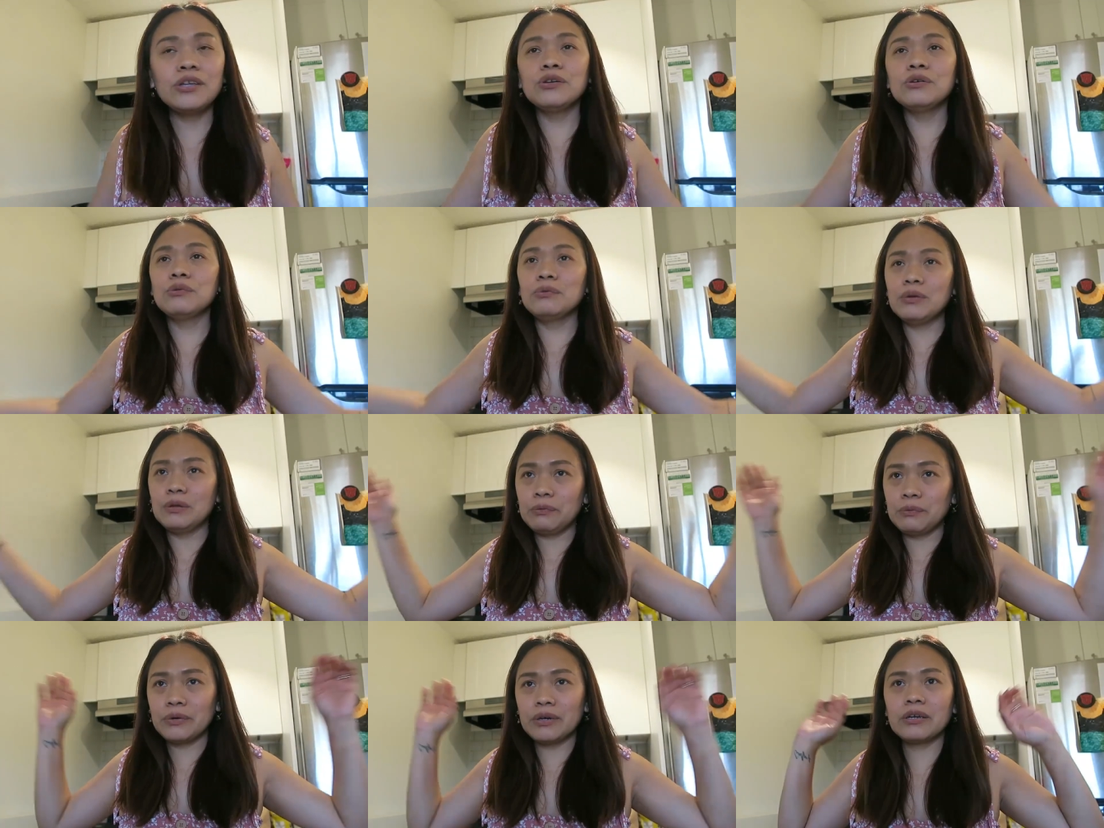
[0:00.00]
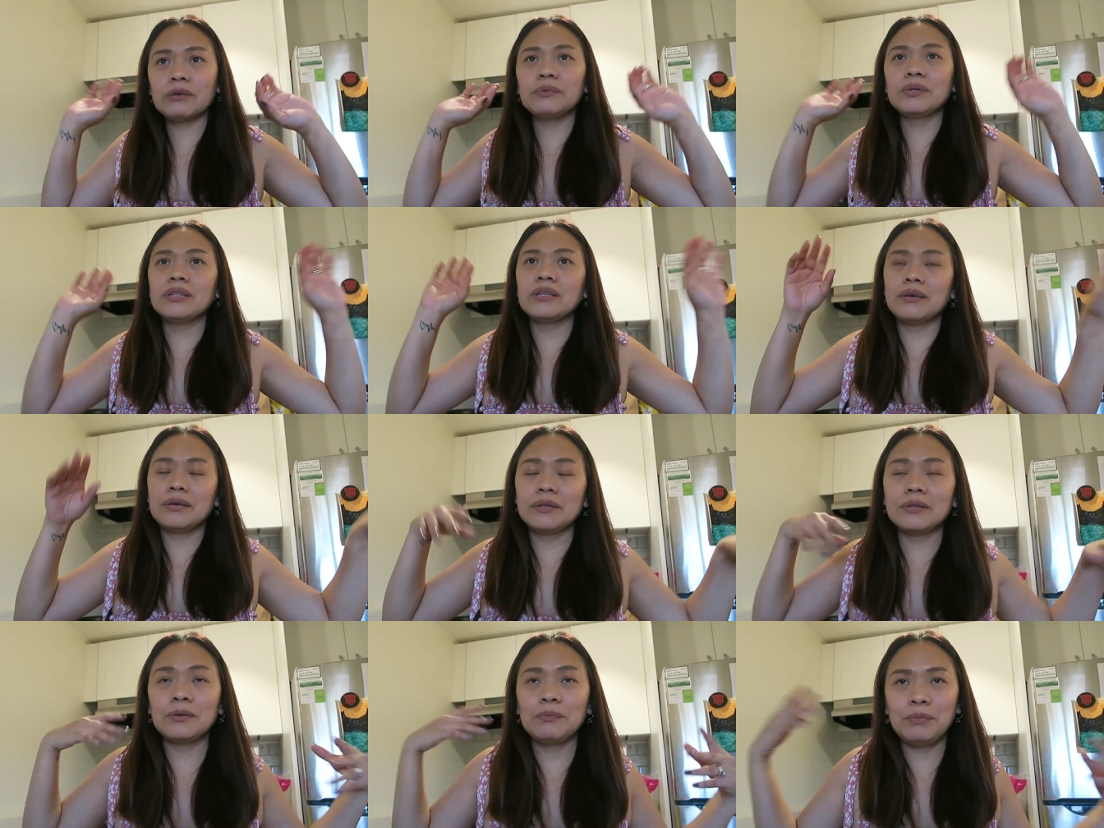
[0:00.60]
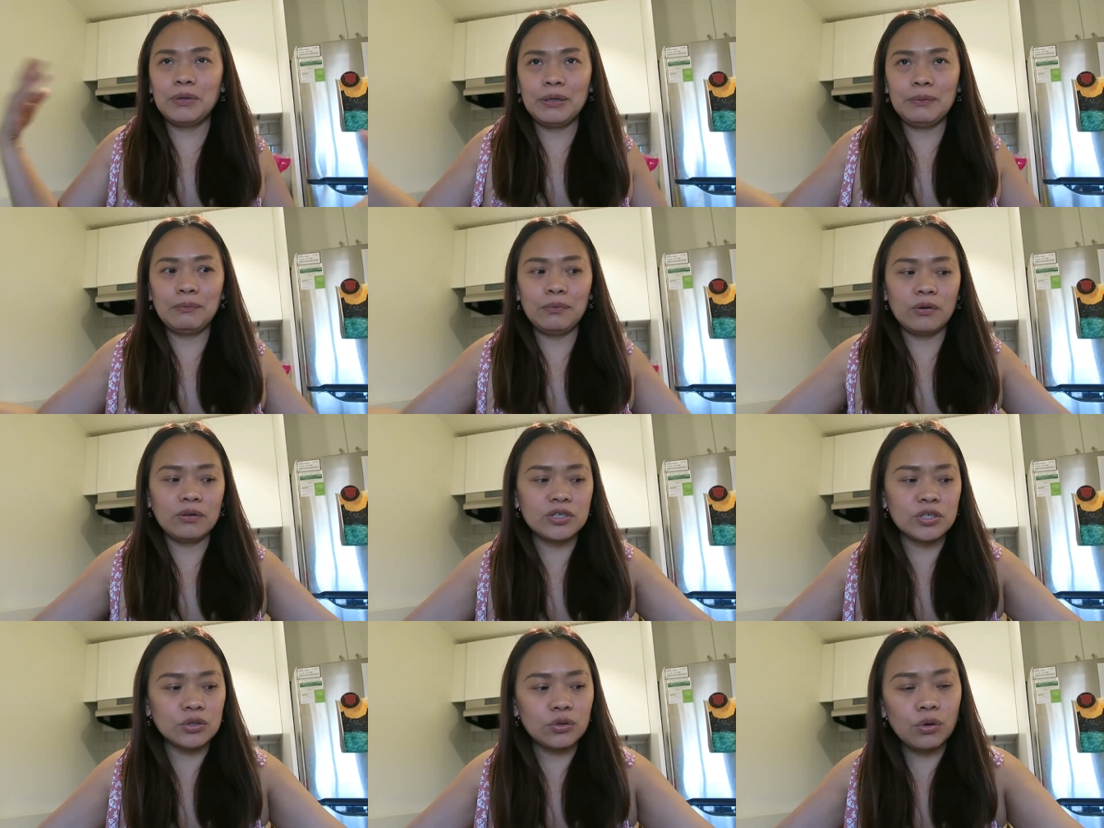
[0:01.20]
You will work with other
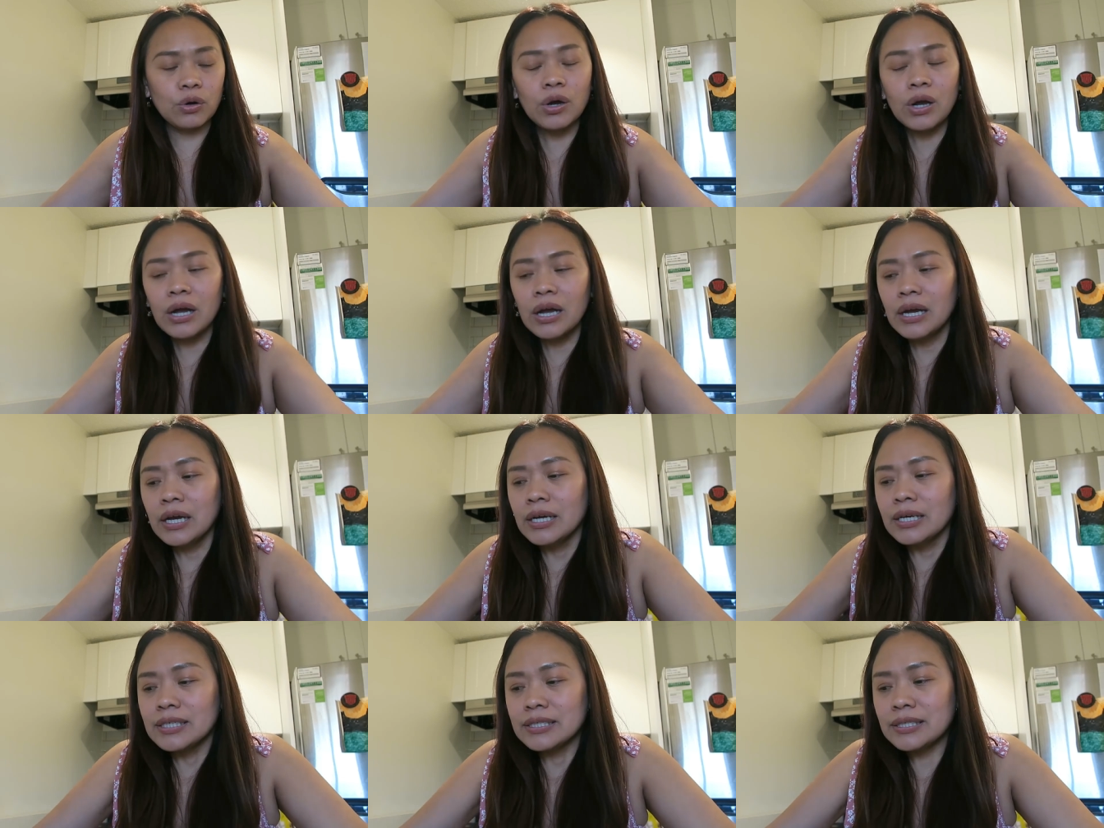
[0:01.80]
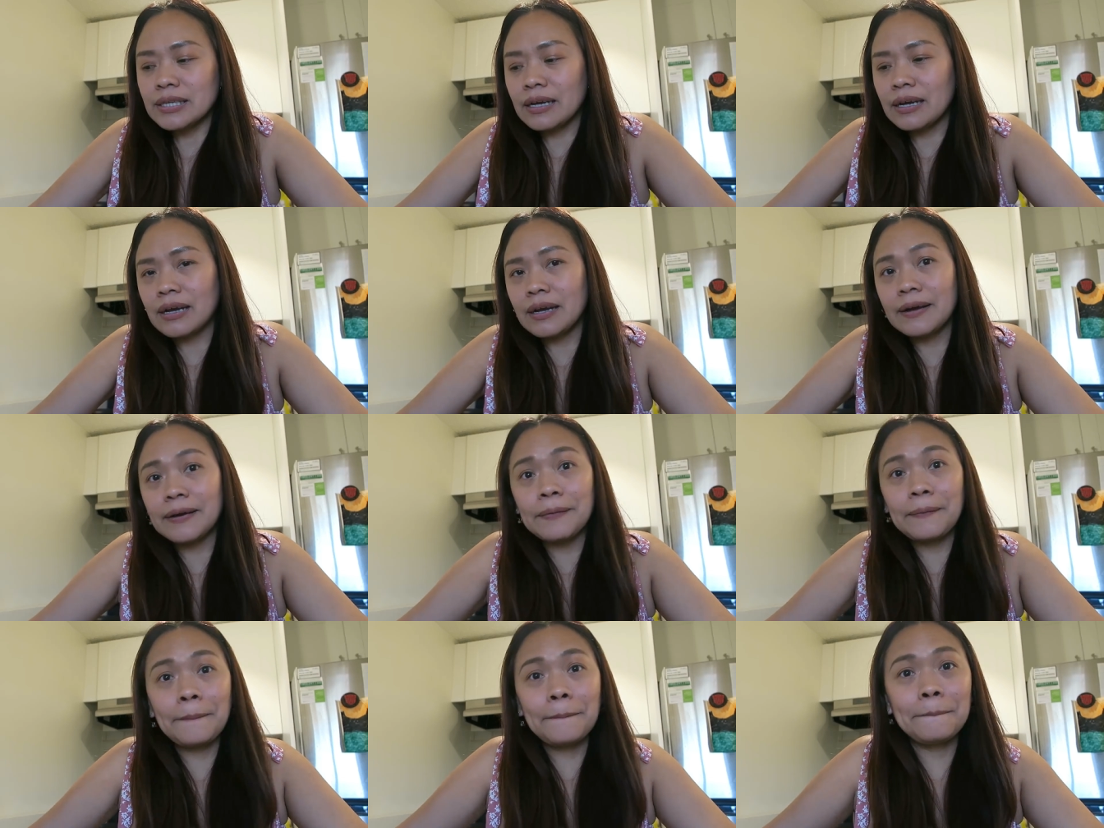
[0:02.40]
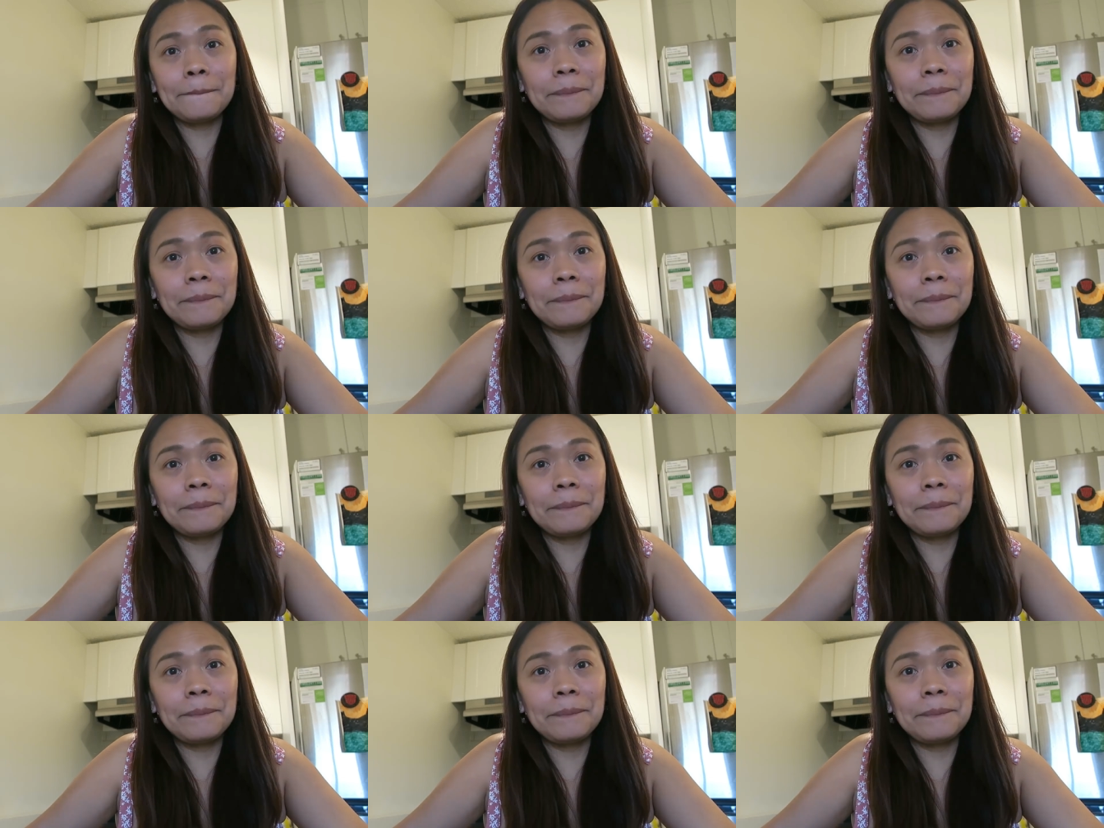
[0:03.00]
people. So, sa